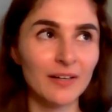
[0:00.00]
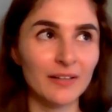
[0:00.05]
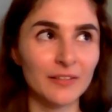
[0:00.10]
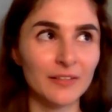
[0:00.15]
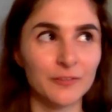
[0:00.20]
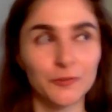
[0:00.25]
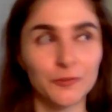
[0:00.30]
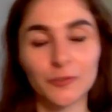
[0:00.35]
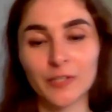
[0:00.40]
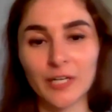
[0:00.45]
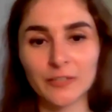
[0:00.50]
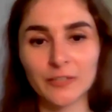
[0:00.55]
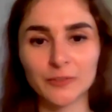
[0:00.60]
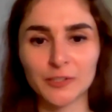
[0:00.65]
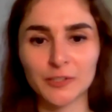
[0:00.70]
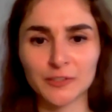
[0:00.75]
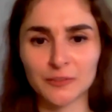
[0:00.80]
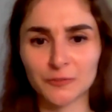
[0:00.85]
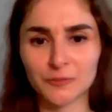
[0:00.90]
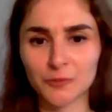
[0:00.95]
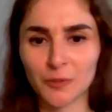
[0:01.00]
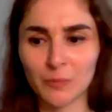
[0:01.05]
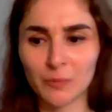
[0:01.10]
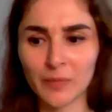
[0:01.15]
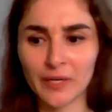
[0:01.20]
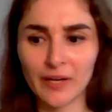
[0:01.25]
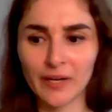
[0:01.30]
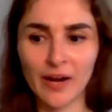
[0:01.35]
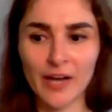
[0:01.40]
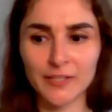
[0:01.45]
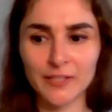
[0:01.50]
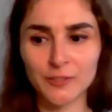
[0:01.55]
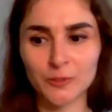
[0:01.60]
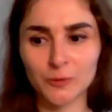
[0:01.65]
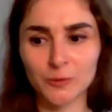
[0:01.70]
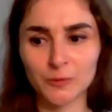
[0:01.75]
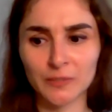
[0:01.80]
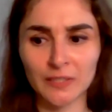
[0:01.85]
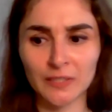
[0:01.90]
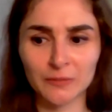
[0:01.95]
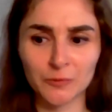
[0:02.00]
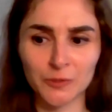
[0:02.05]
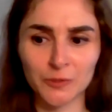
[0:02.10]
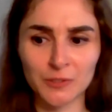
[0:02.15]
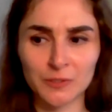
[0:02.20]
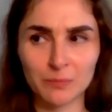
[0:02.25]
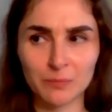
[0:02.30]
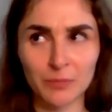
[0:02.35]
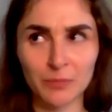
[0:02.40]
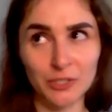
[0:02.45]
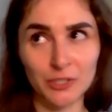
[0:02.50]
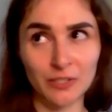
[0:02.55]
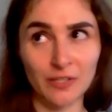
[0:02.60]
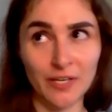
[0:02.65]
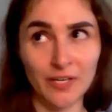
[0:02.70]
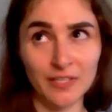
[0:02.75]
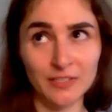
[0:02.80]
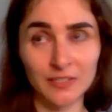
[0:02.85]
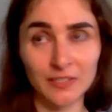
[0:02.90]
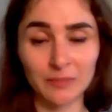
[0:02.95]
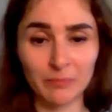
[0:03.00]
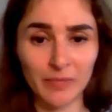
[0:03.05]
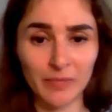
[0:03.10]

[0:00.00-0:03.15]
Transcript: if you graduated from a high school that was specialized in